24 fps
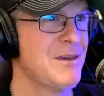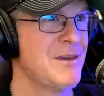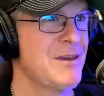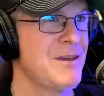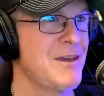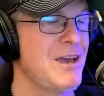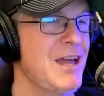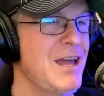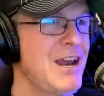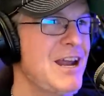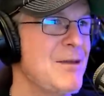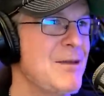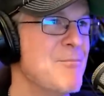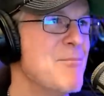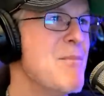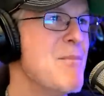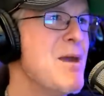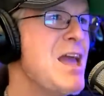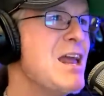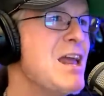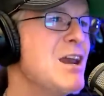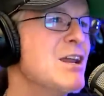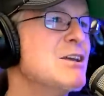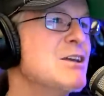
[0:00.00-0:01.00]
And I
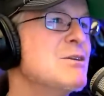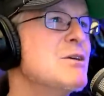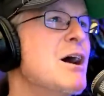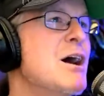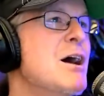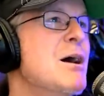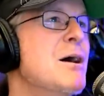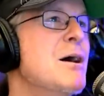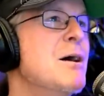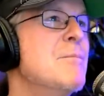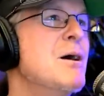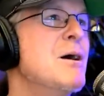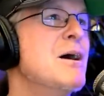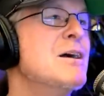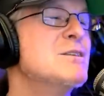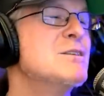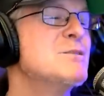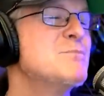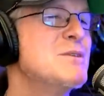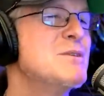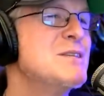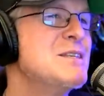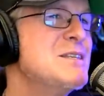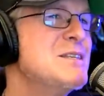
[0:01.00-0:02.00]
made a, a, a
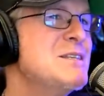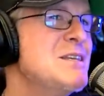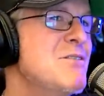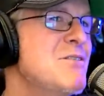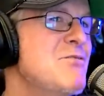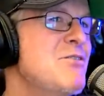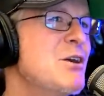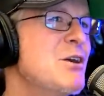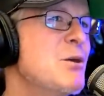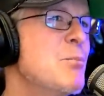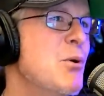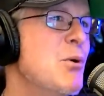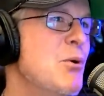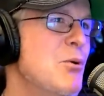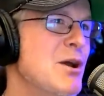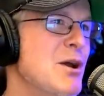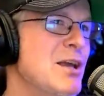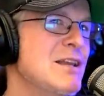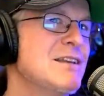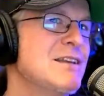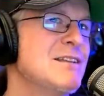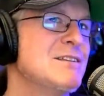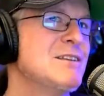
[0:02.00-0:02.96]
specific point